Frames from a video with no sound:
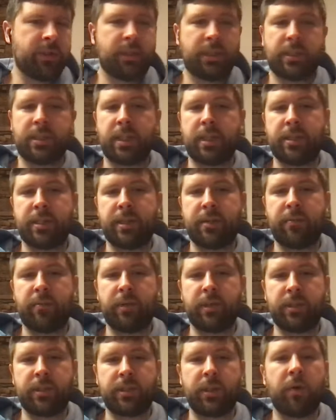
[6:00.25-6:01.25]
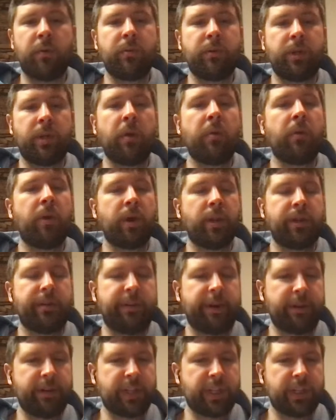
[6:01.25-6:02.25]
just as it was shown you on the
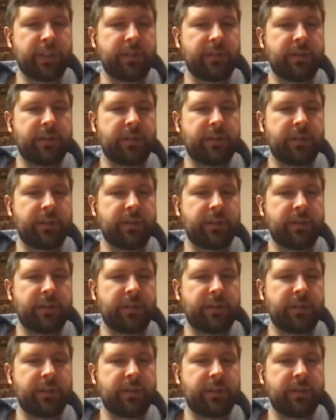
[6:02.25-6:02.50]
mountain,